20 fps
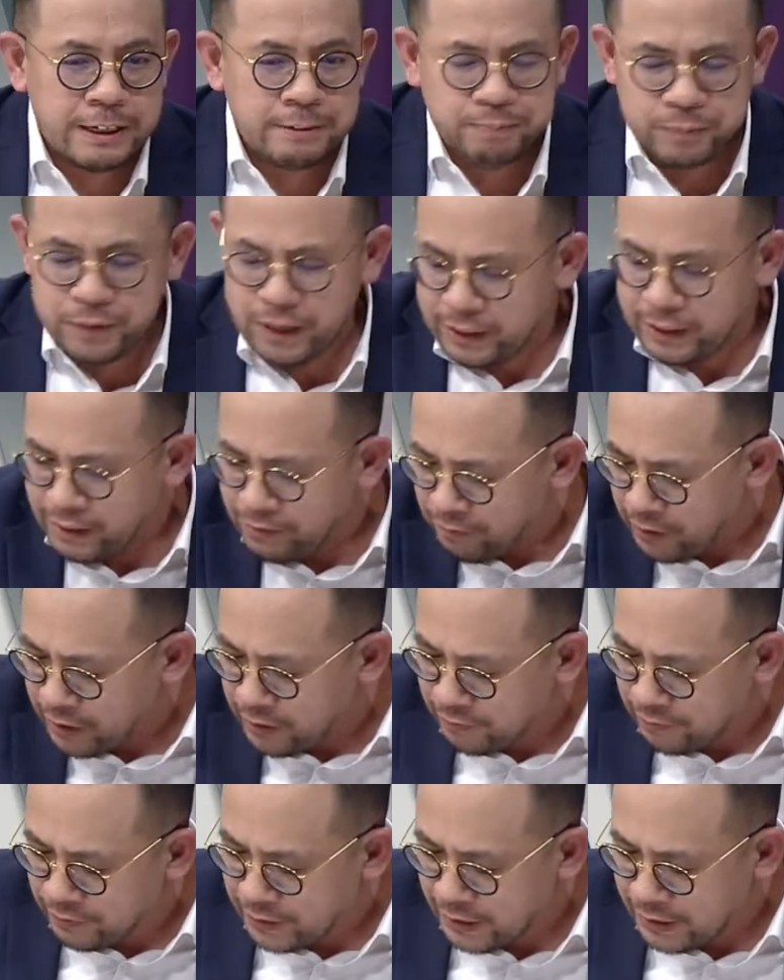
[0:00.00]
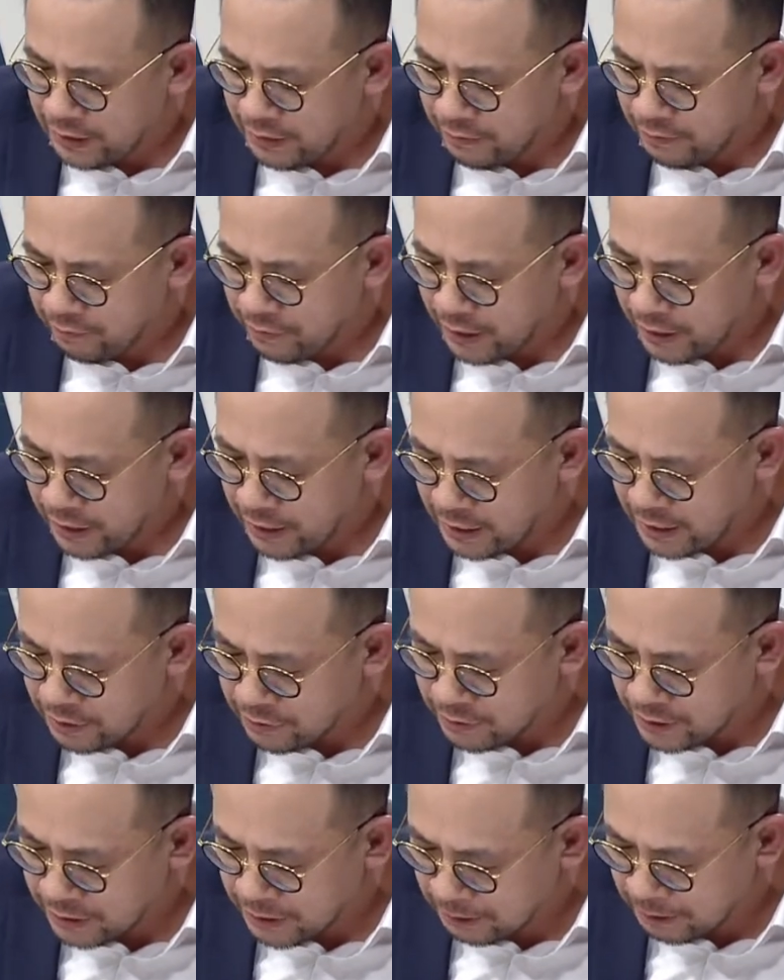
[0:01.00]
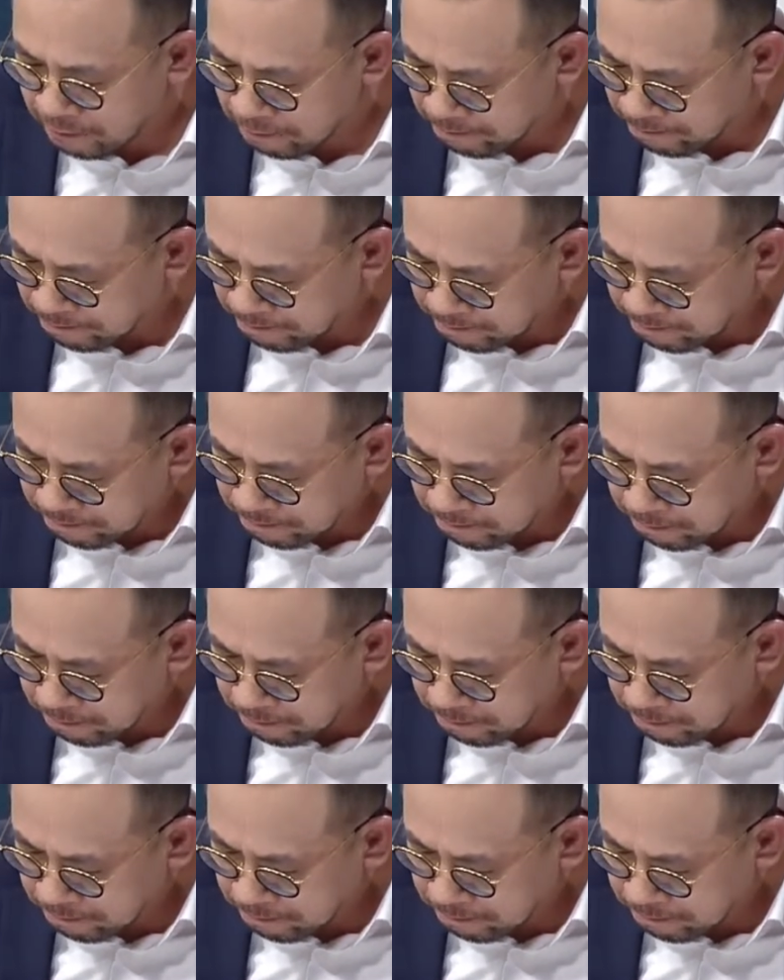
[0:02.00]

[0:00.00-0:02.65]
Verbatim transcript: Um, I think one of the very interesting,